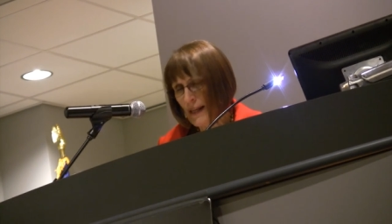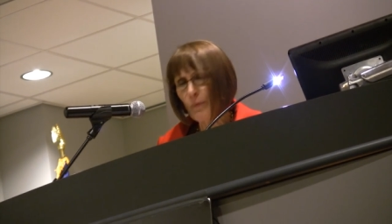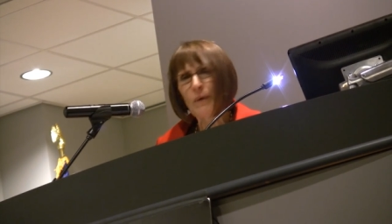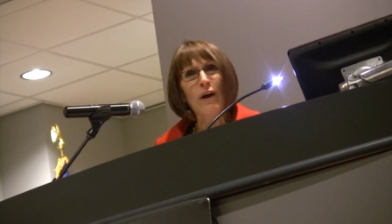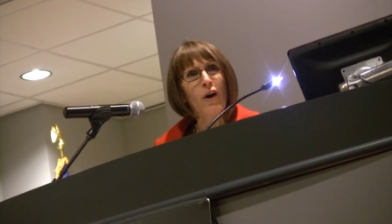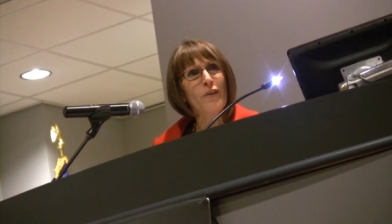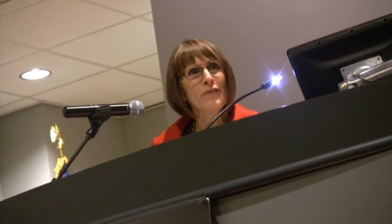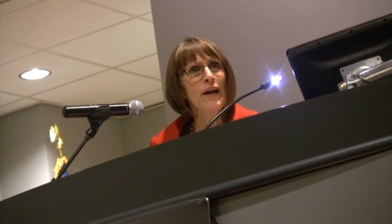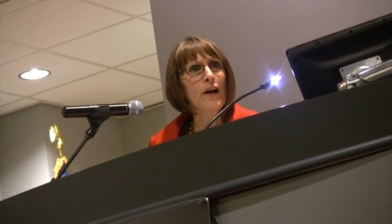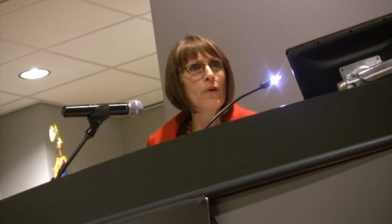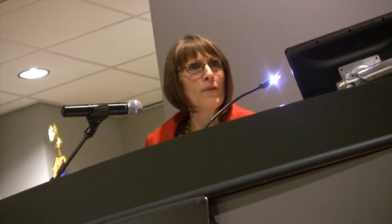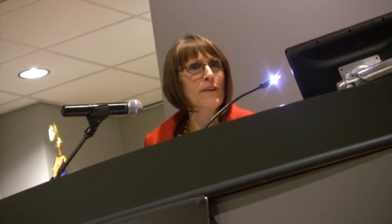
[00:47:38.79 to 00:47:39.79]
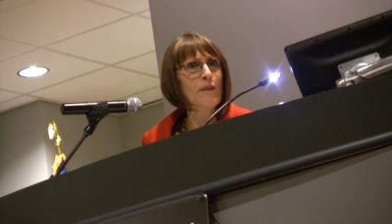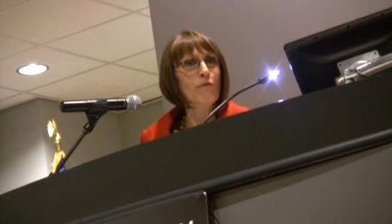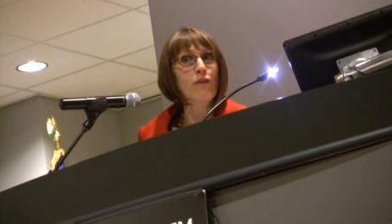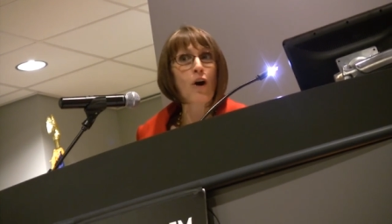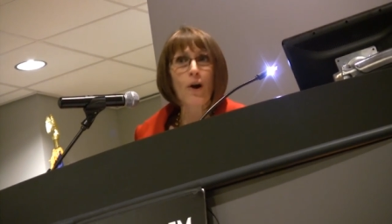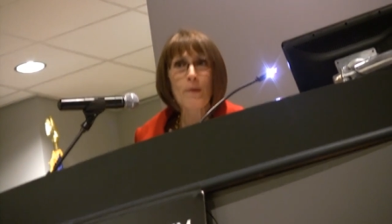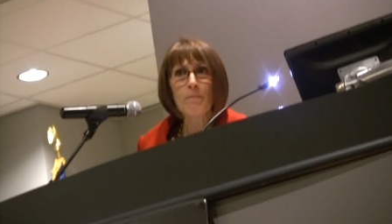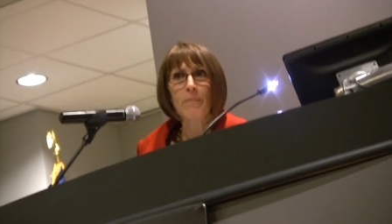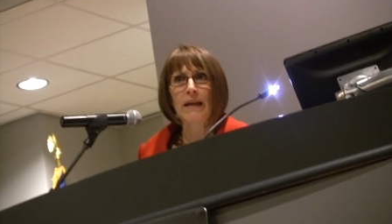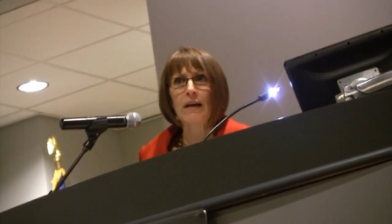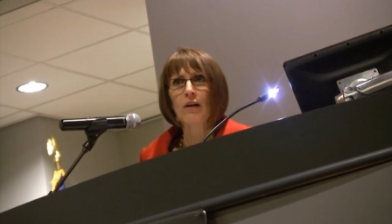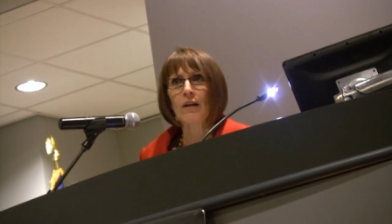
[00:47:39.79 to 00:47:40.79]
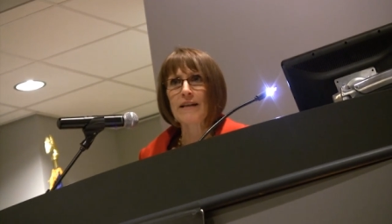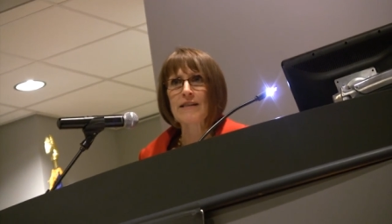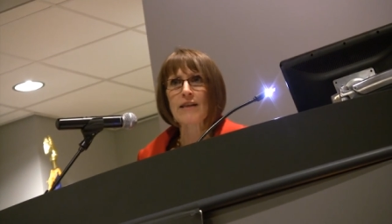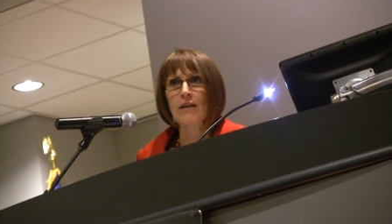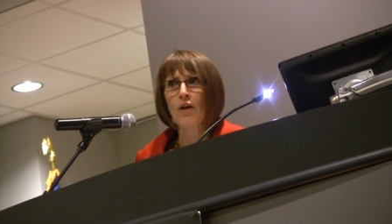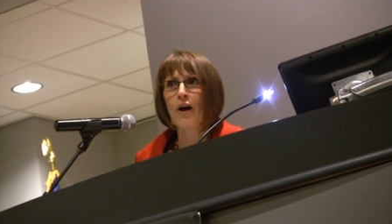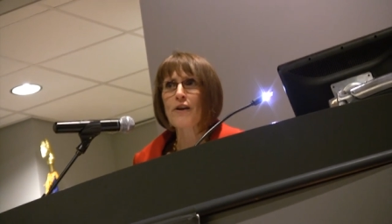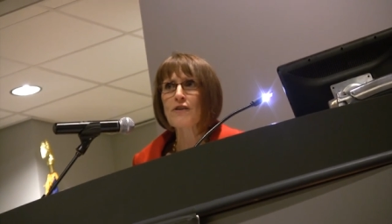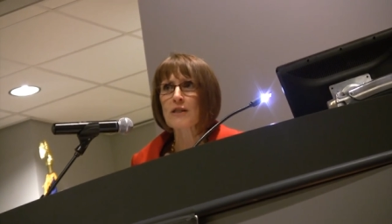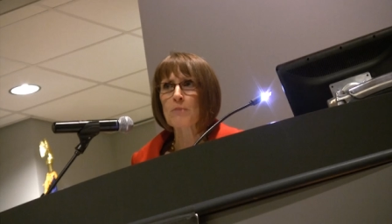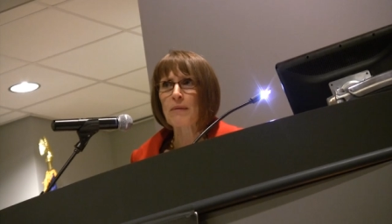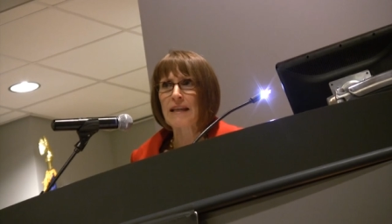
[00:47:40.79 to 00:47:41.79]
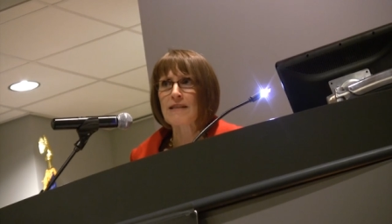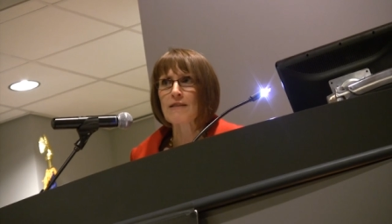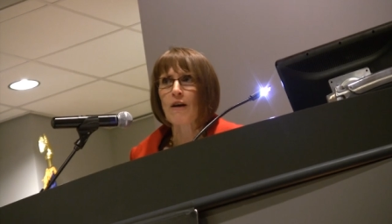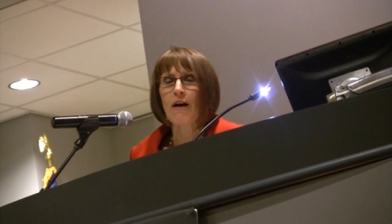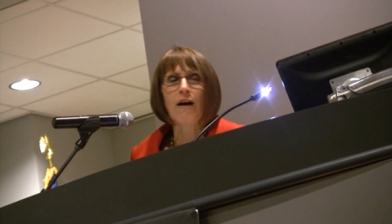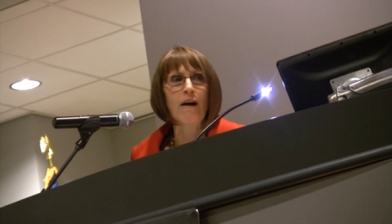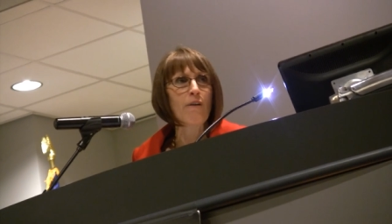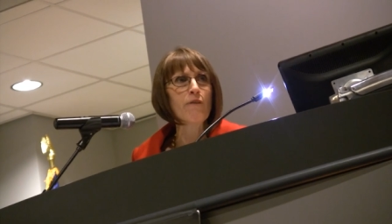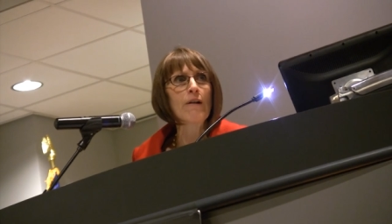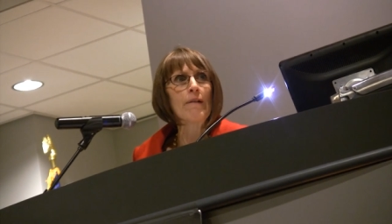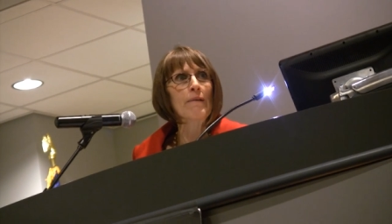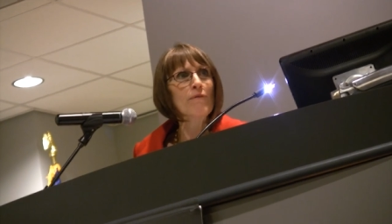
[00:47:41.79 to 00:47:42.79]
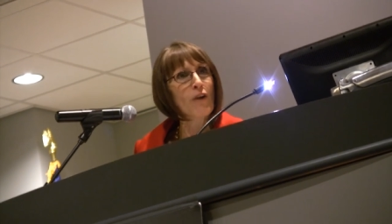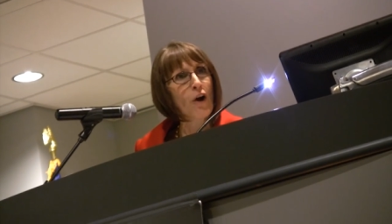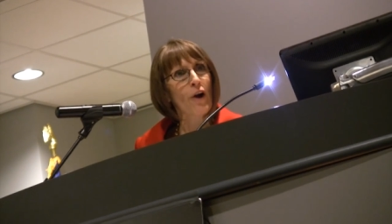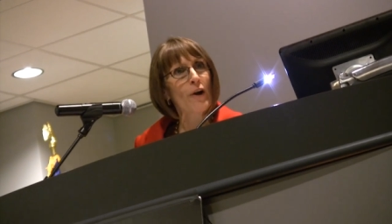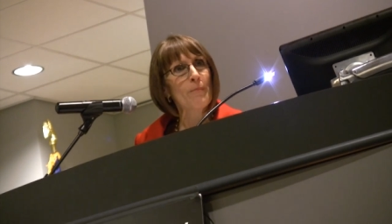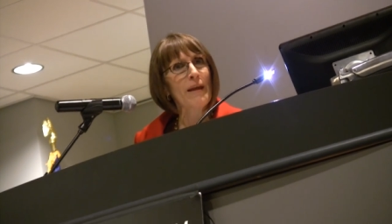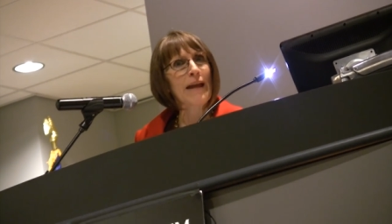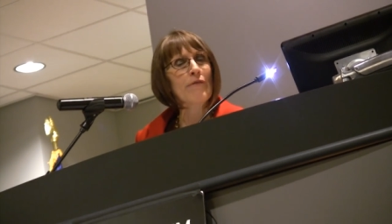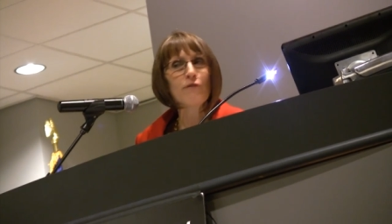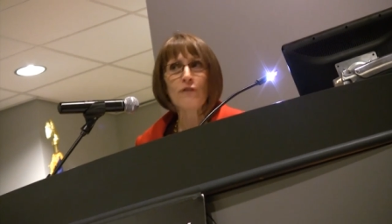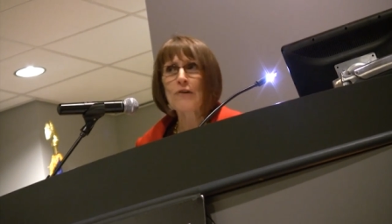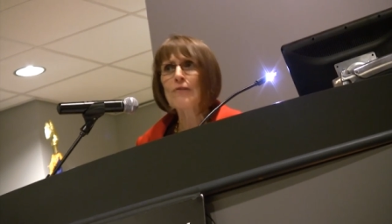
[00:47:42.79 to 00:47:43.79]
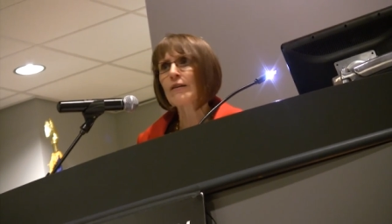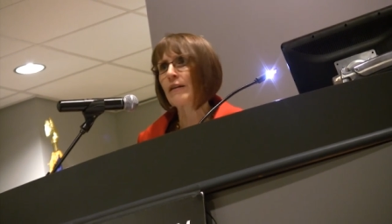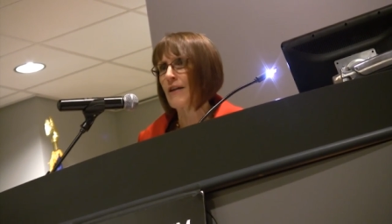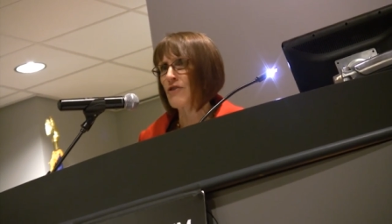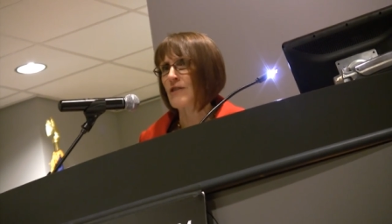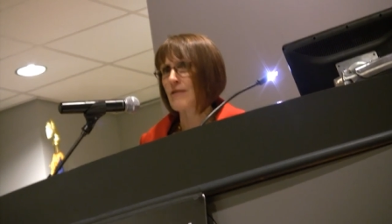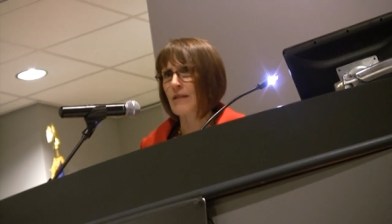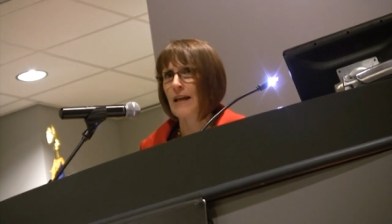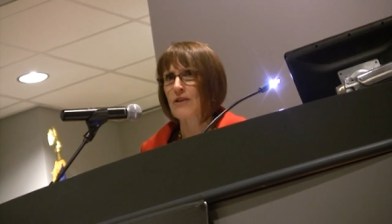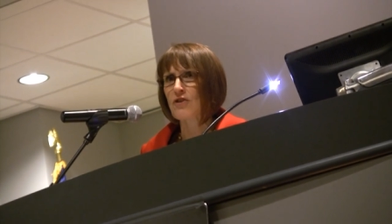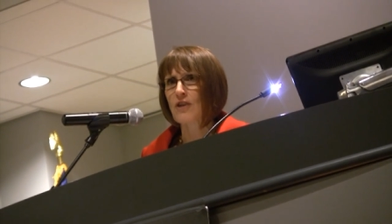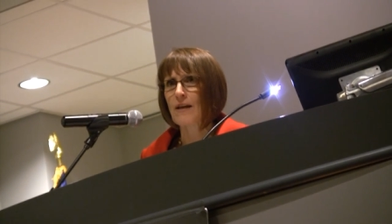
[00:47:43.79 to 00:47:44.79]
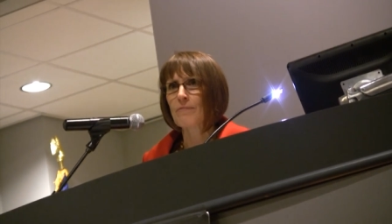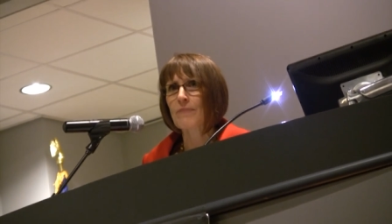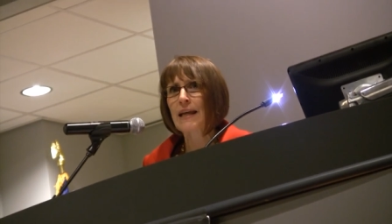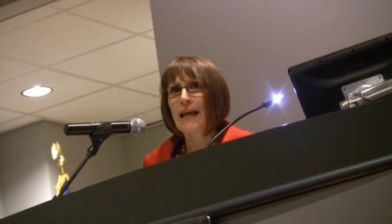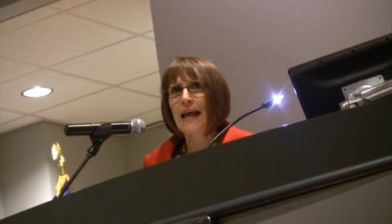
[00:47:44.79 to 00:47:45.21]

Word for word: We all know that the Farm Bill is the largest piece of farm and food legislation,